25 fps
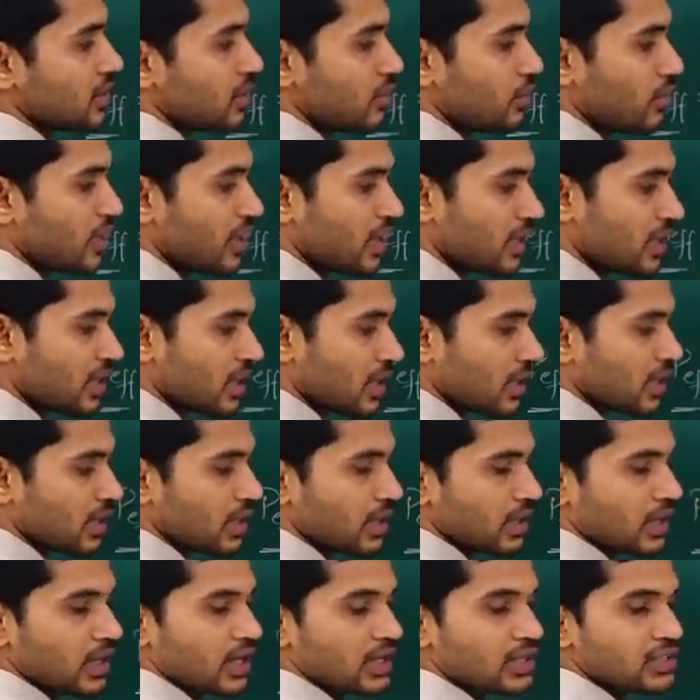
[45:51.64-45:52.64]
the mirror
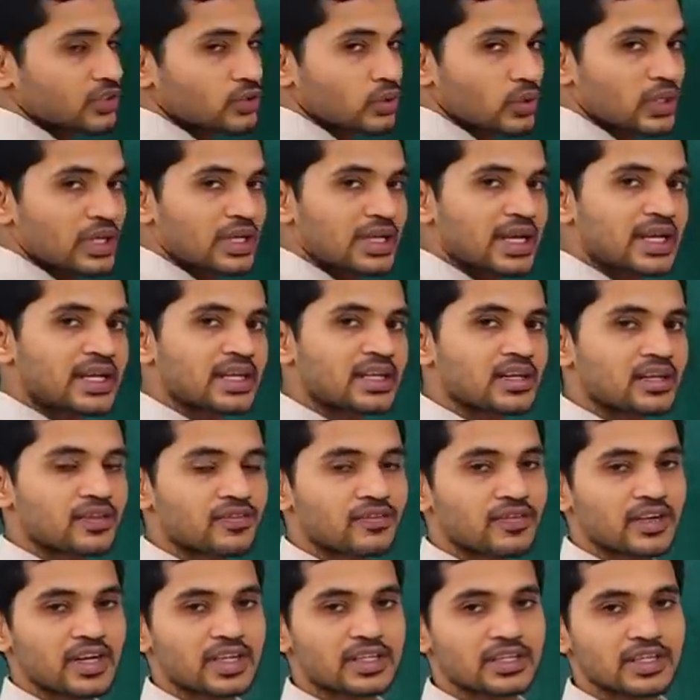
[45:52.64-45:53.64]
it is only getting
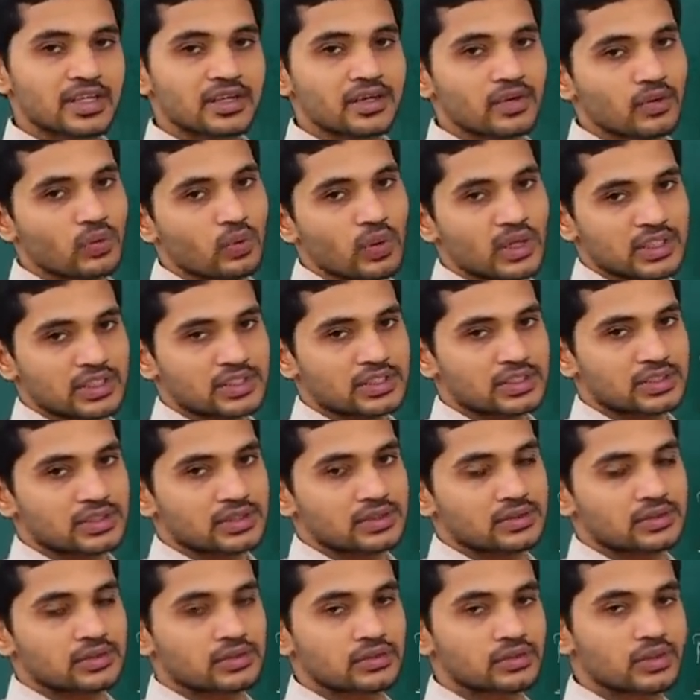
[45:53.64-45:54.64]
reflected
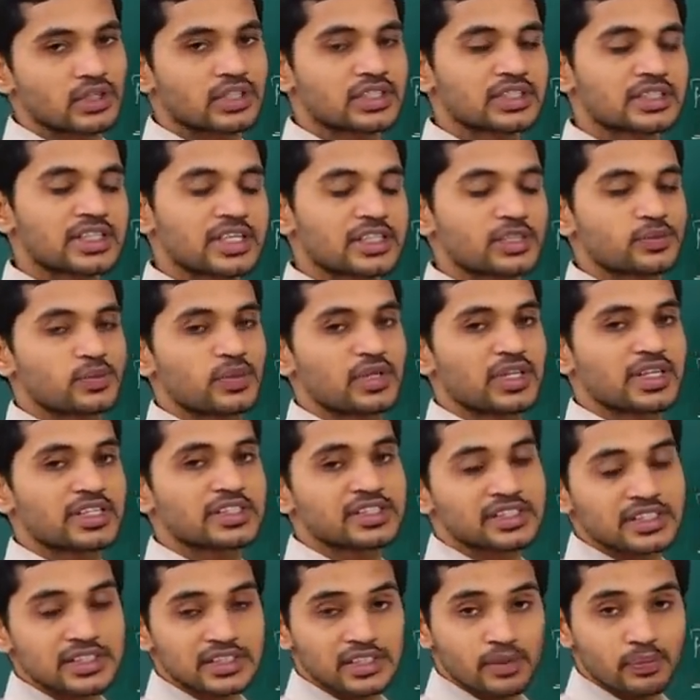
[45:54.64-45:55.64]
once. So, it is
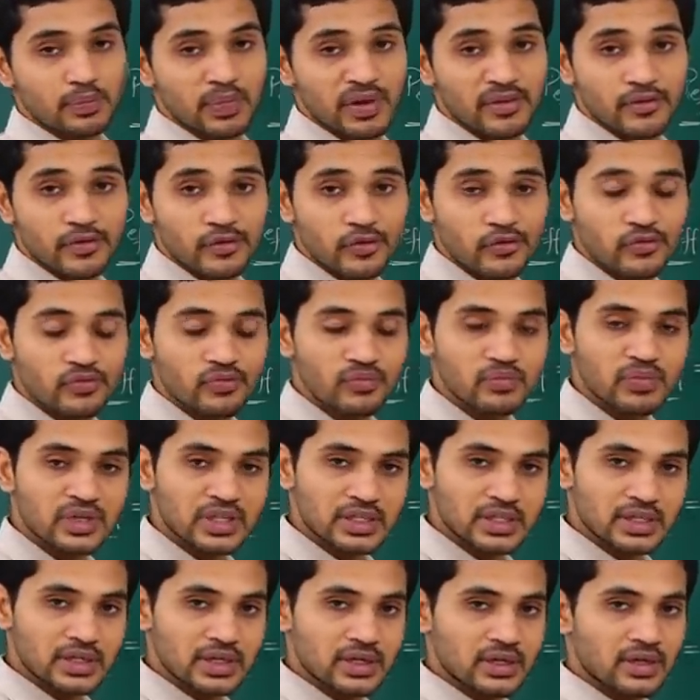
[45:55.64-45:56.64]
experiencing the power of
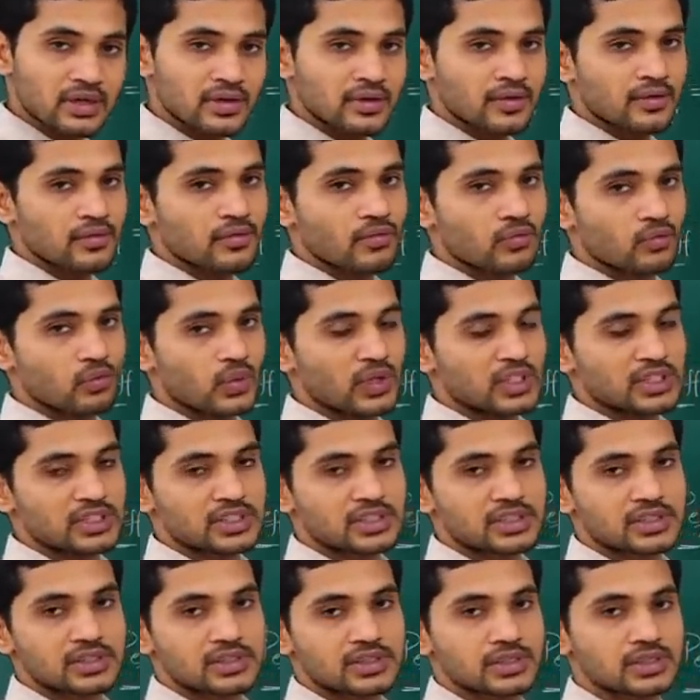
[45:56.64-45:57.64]
mirror
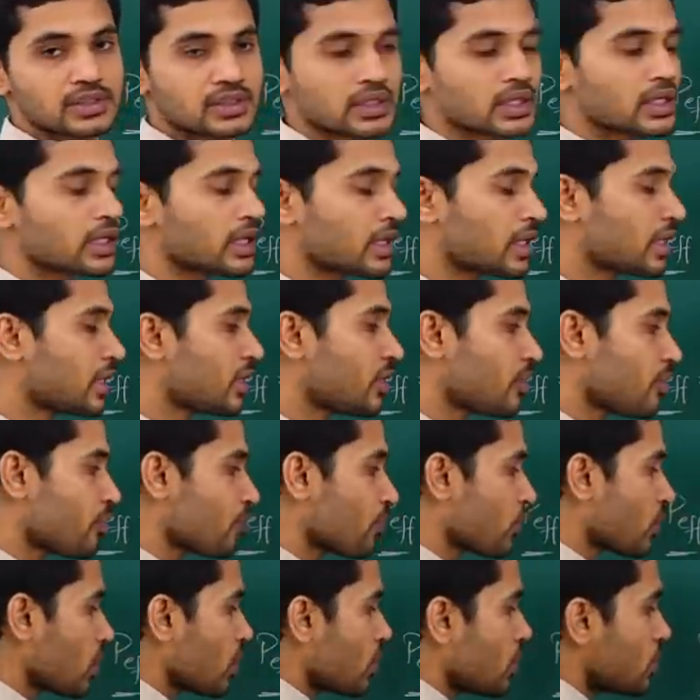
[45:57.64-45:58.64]
once clear.
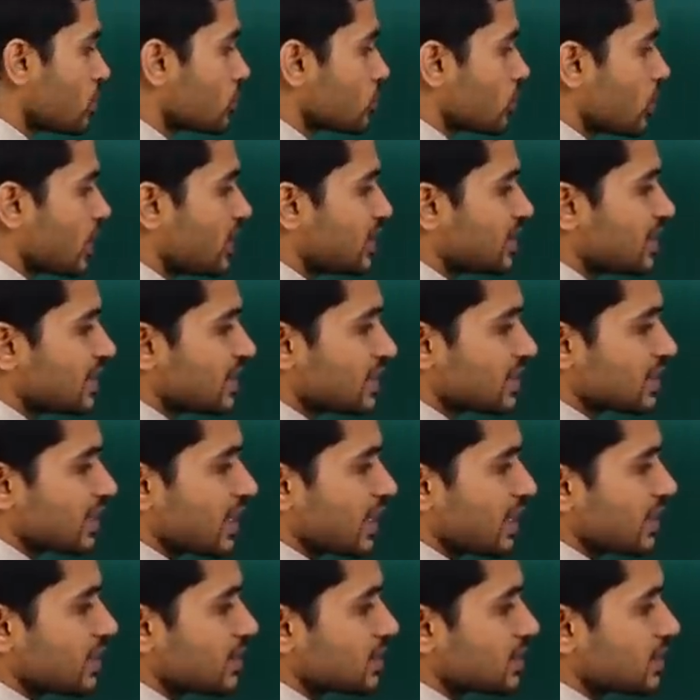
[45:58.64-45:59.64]
So in this
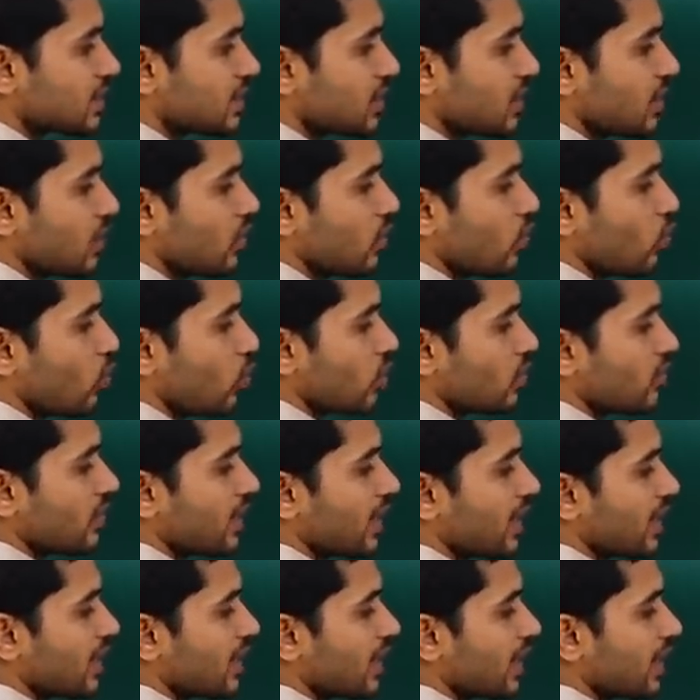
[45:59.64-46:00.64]
case what we
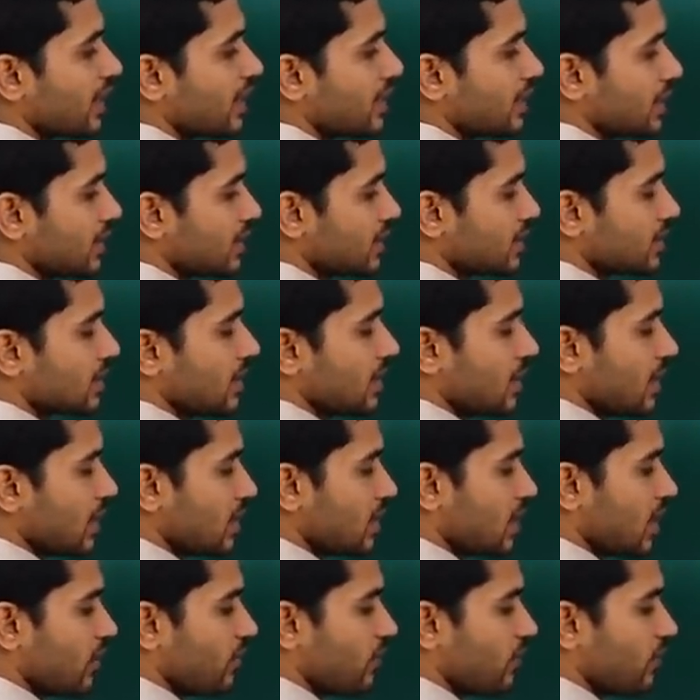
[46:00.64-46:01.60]
can write is the